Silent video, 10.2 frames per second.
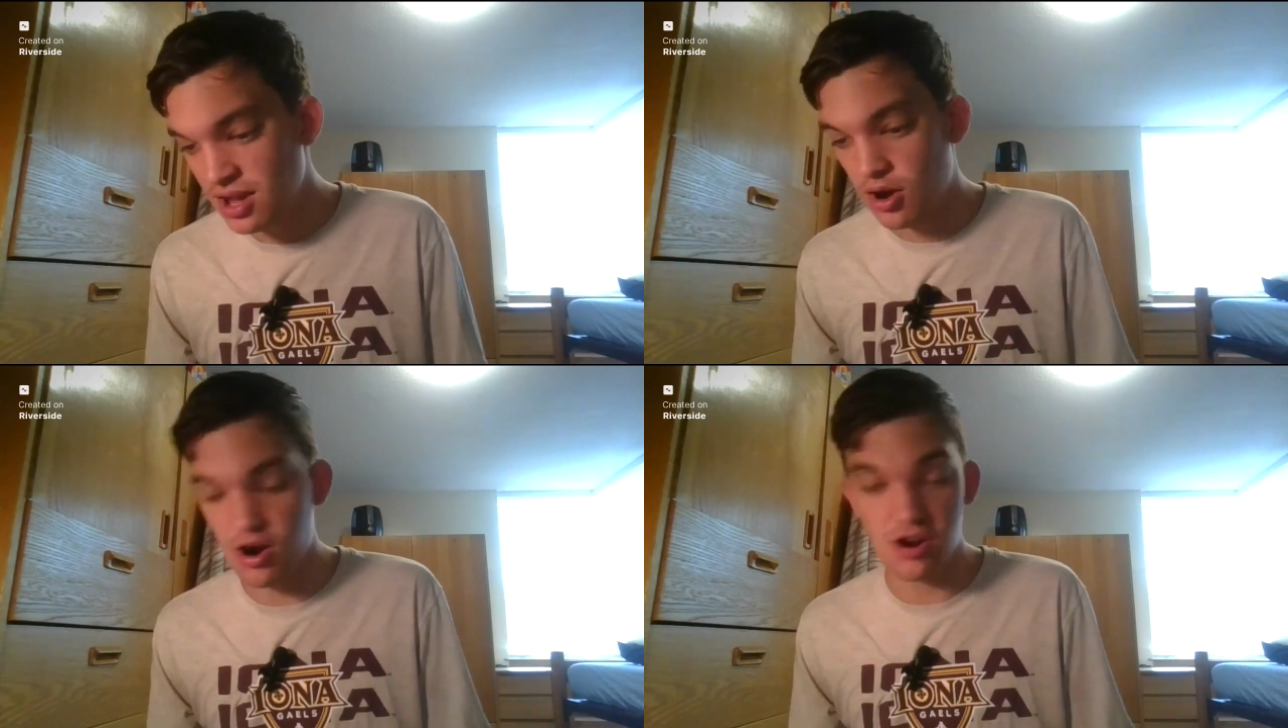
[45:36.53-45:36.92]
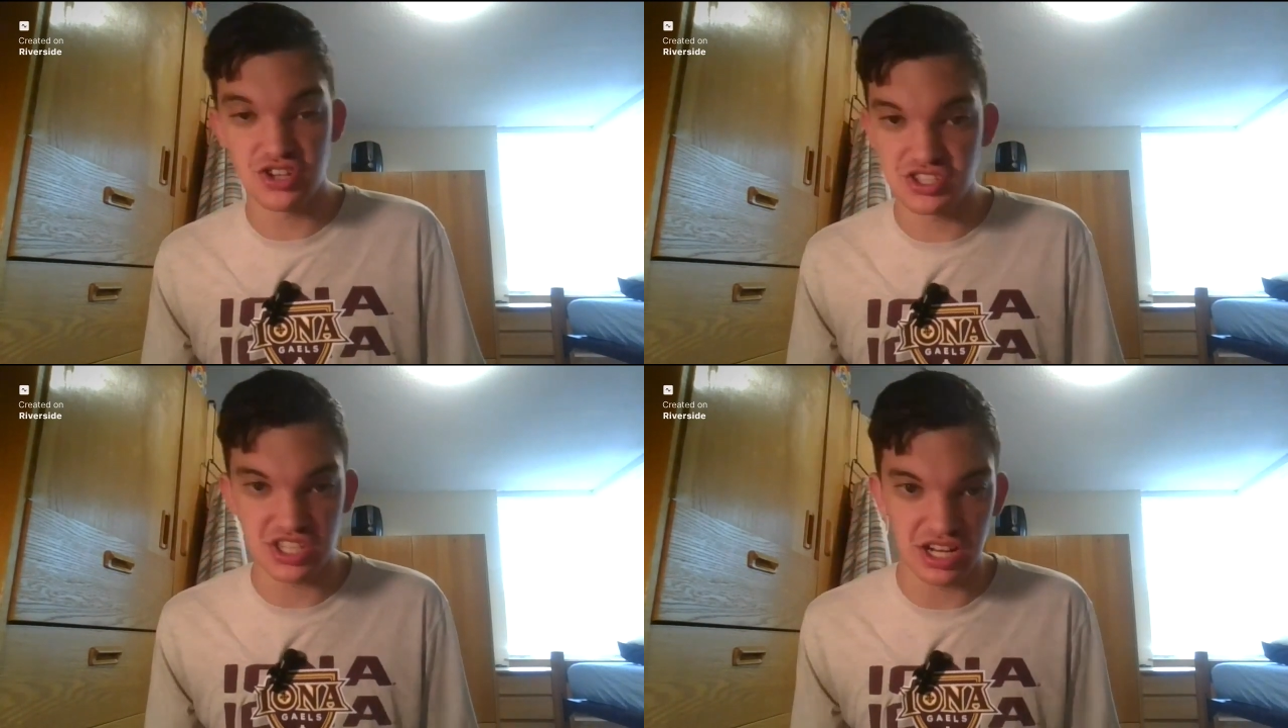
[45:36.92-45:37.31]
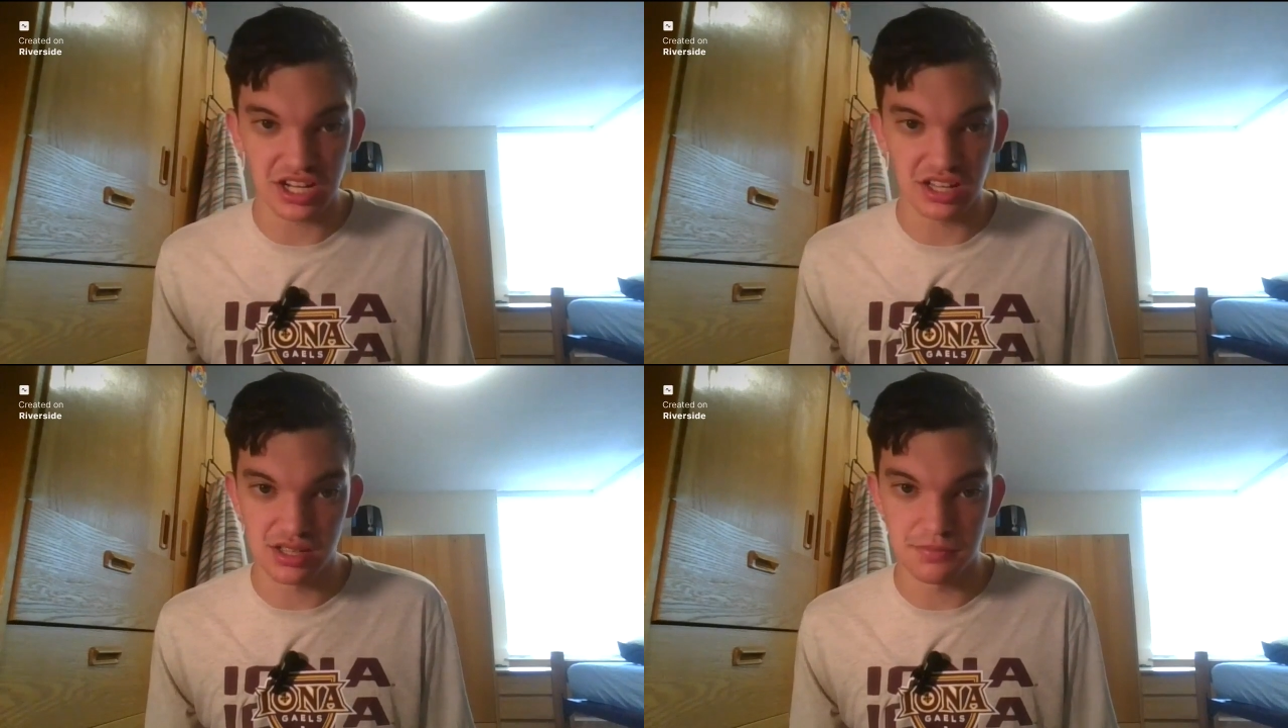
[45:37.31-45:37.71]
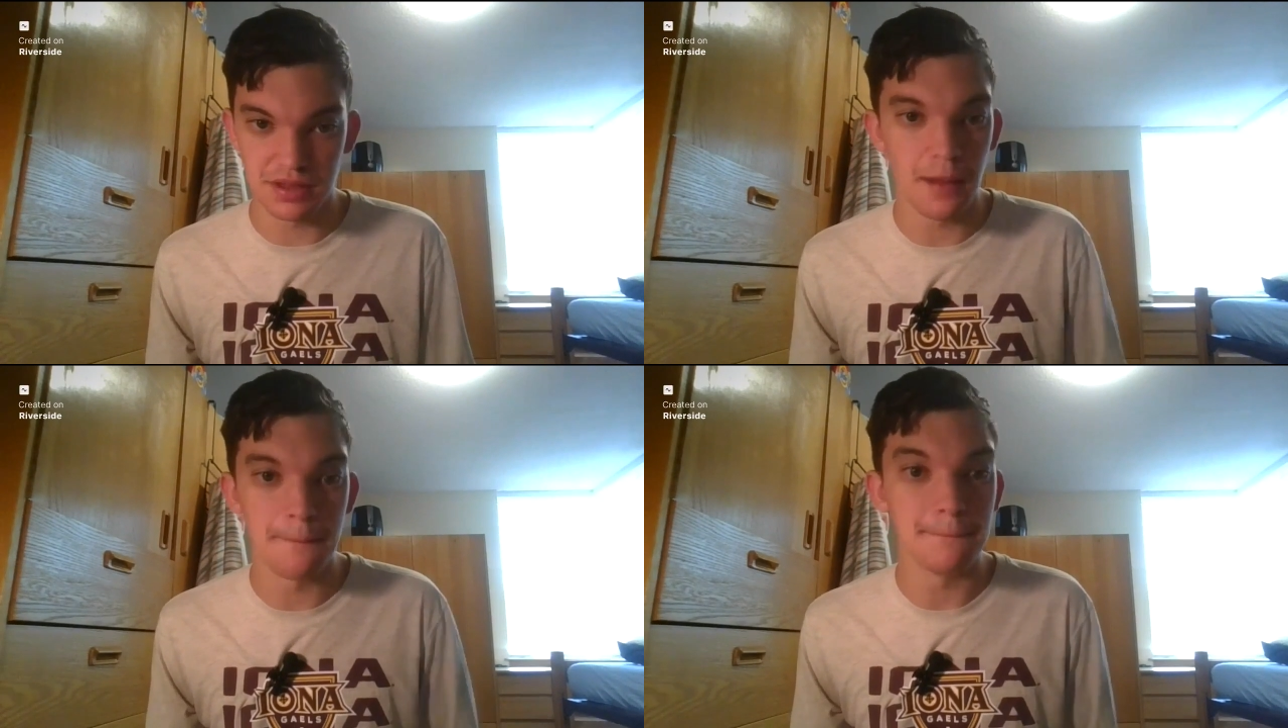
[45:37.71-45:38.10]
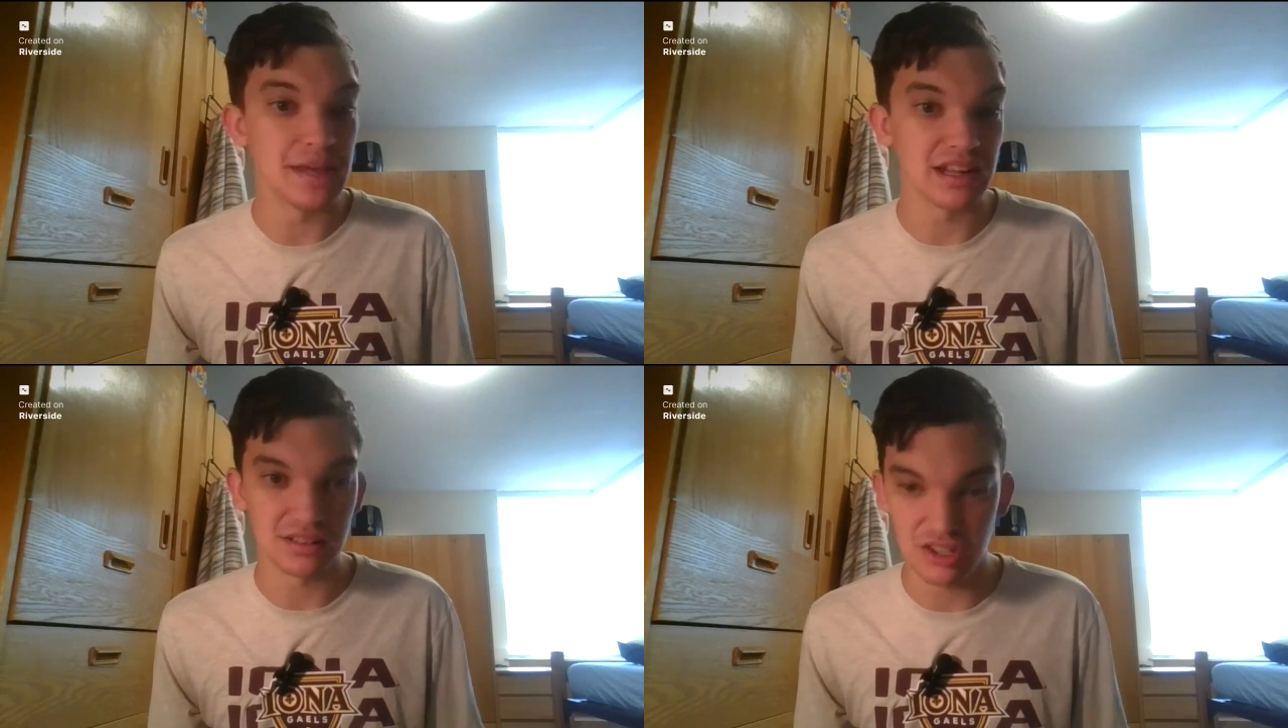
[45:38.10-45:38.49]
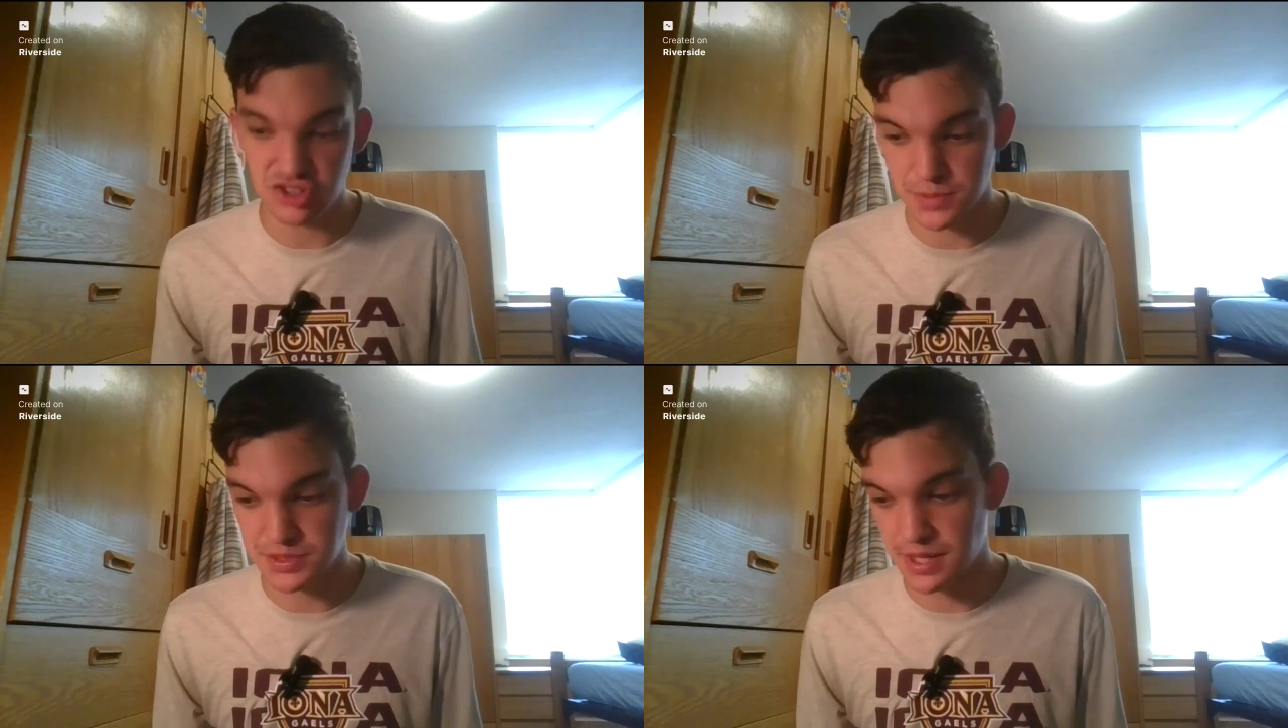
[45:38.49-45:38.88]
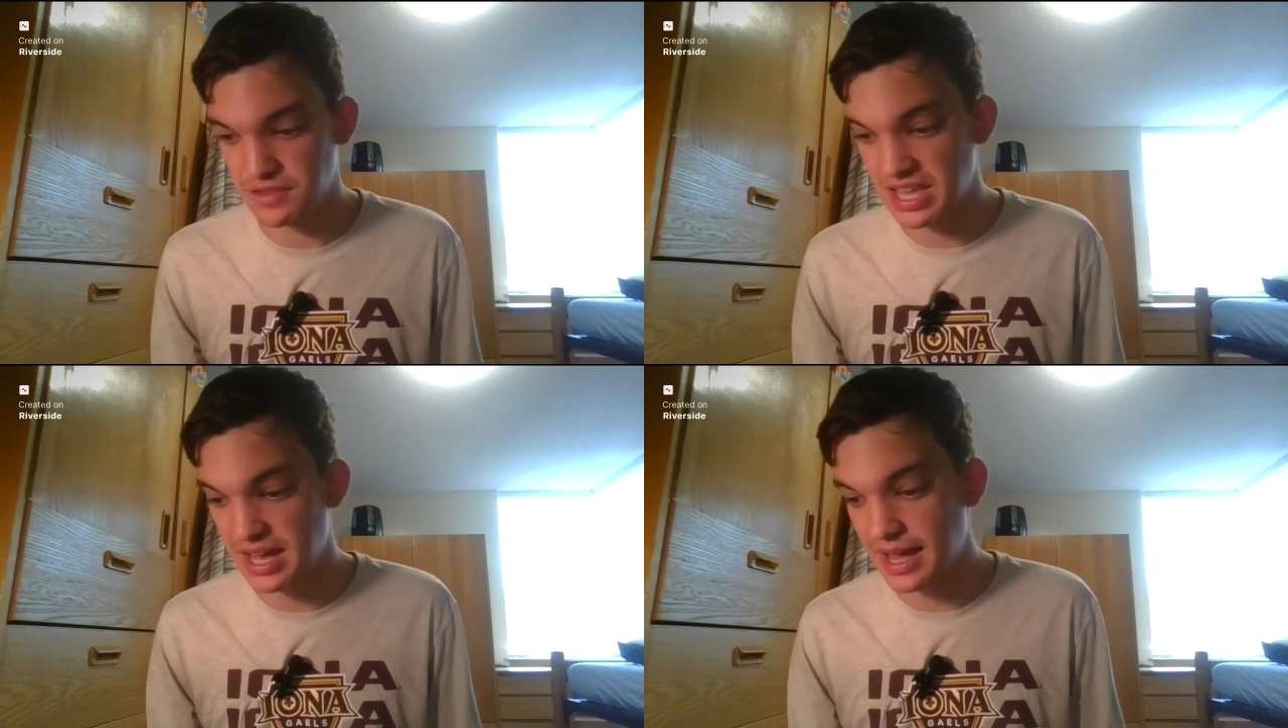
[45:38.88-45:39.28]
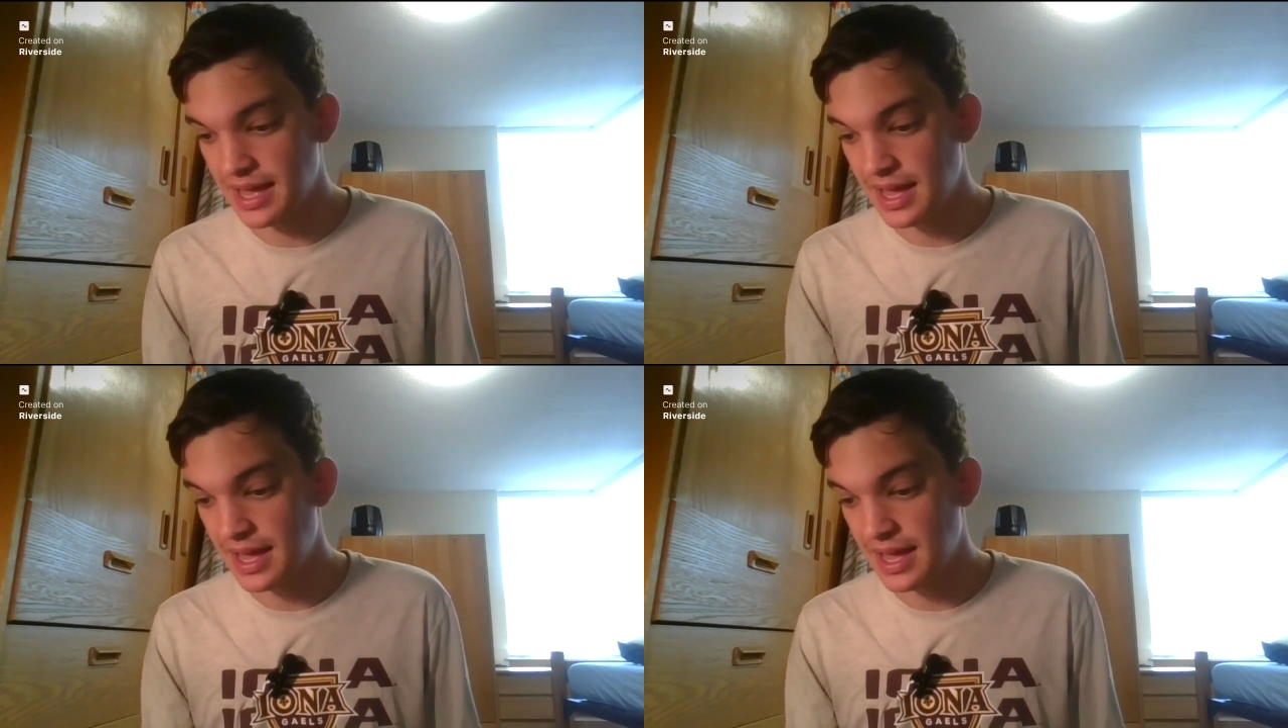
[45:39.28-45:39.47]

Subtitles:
Argentina Colombia immediately jumps off the eye